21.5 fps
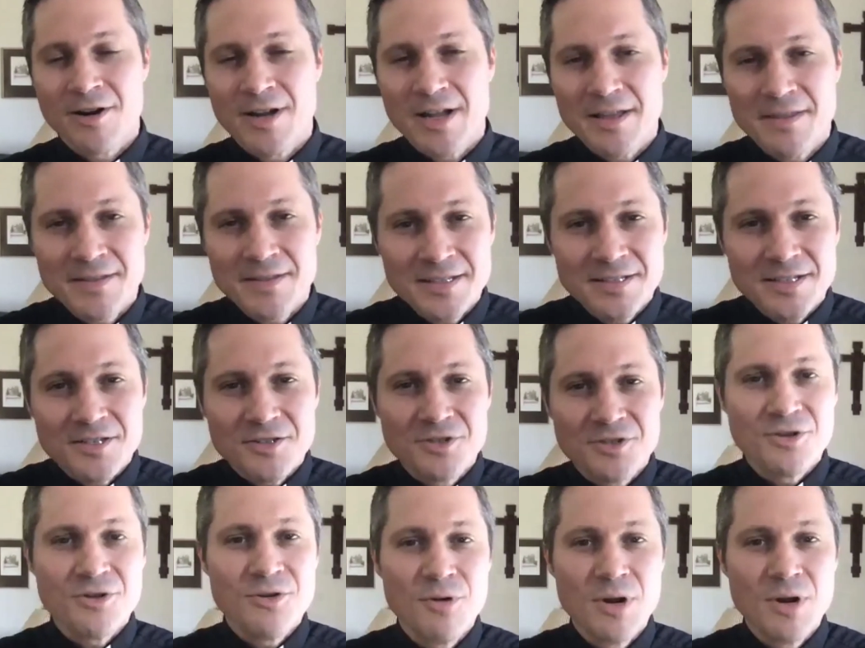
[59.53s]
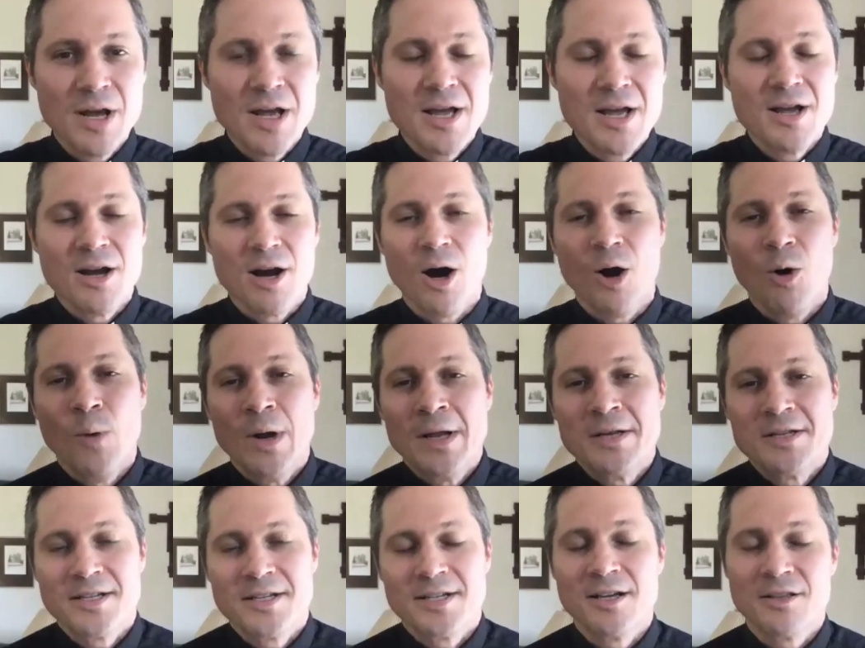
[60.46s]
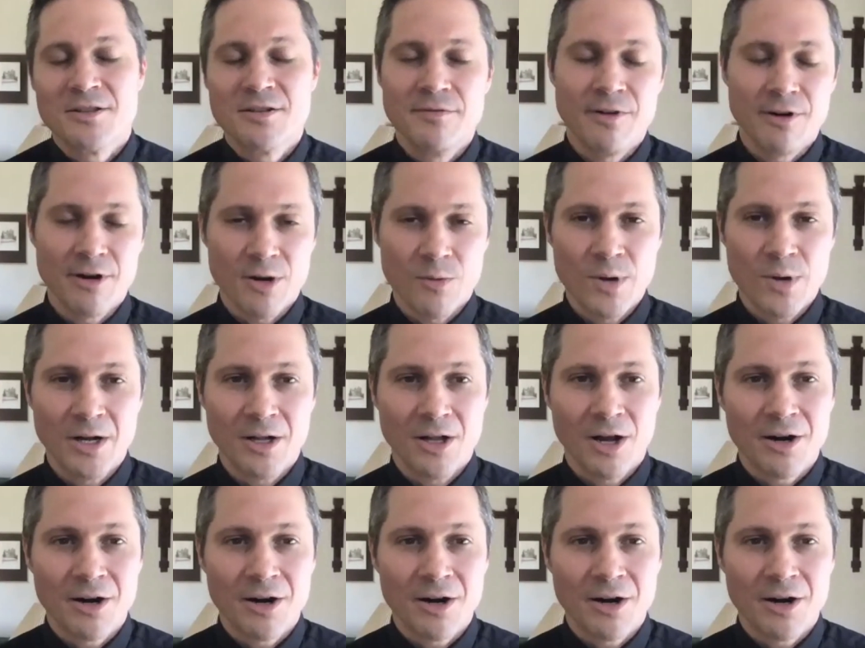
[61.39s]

and I think these two uh, went together very well.